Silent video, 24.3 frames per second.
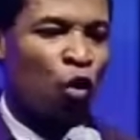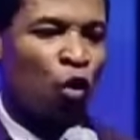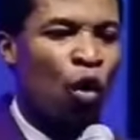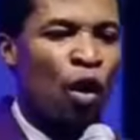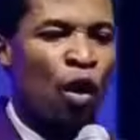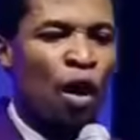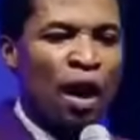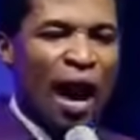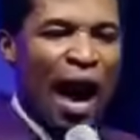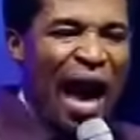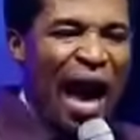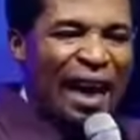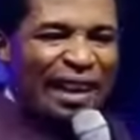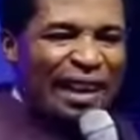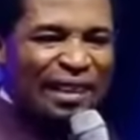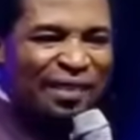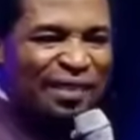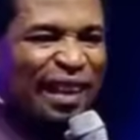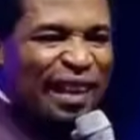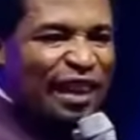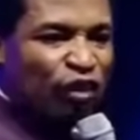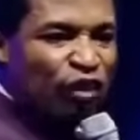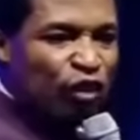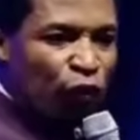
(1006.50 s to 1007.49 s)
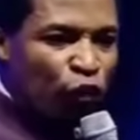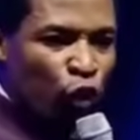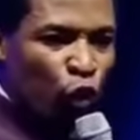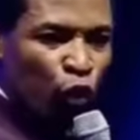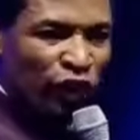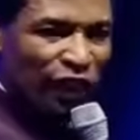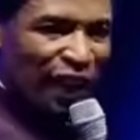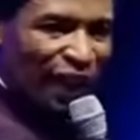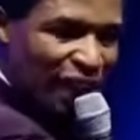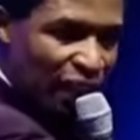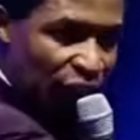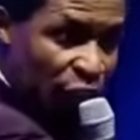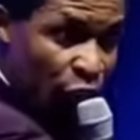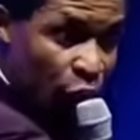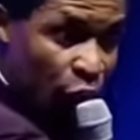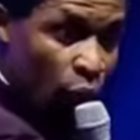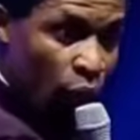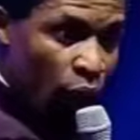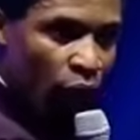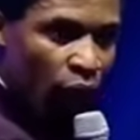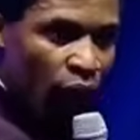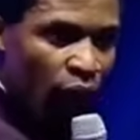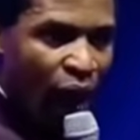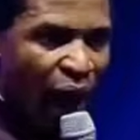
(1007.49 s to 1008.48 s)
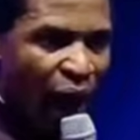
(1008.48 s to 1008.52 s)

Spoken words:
you are the sets of truths he gives you.